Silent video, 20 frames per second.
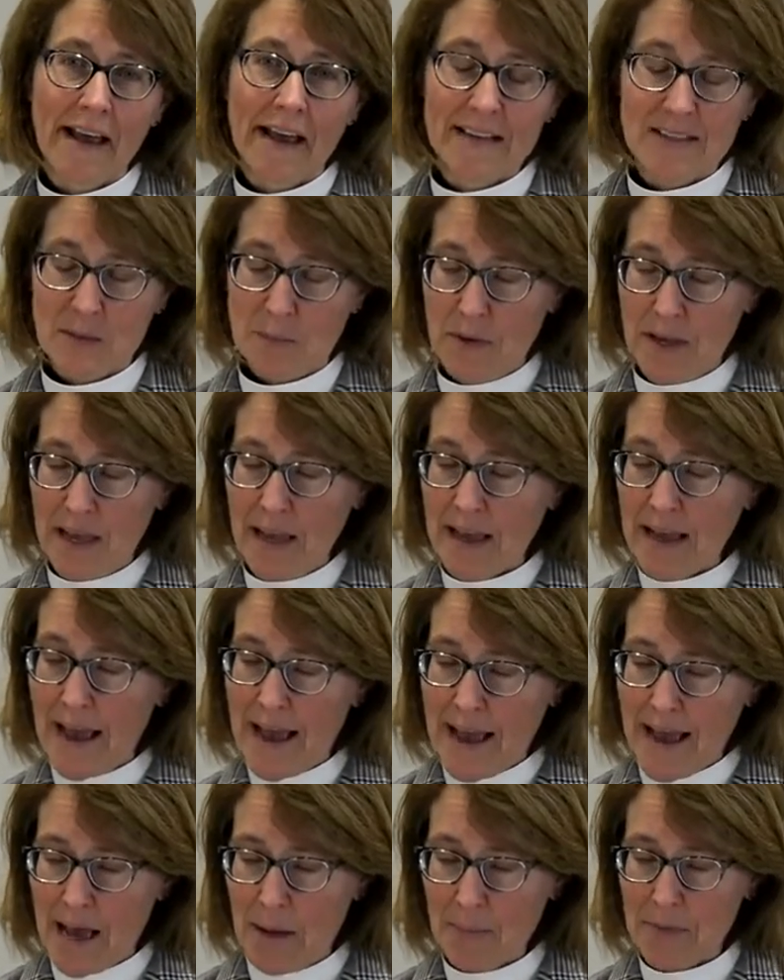as being a
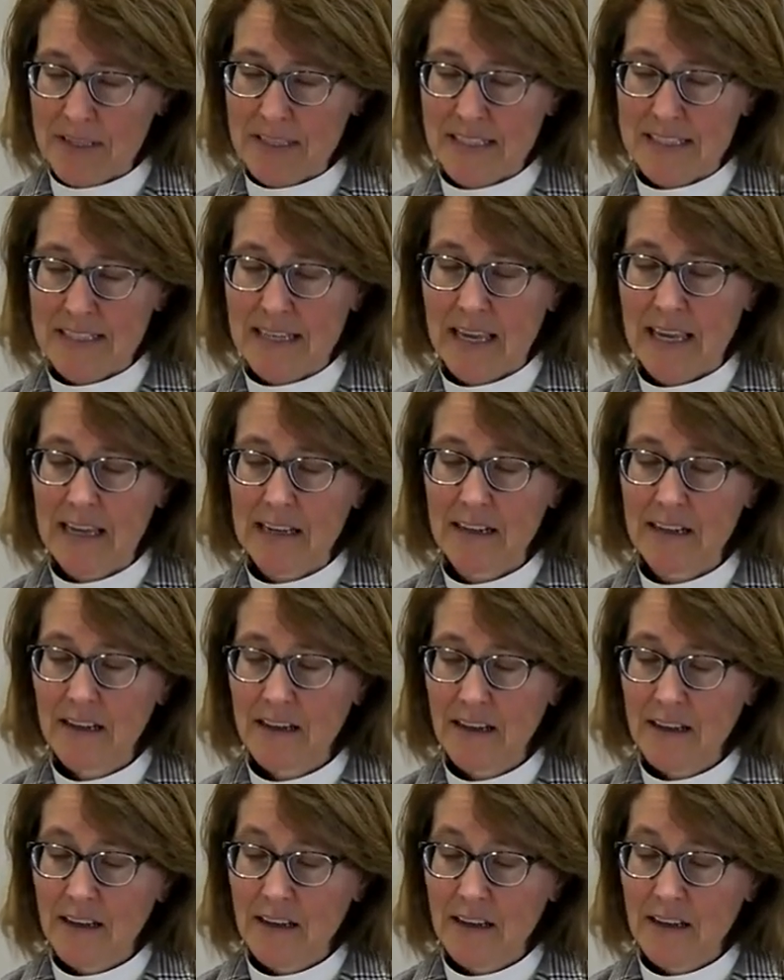happy state.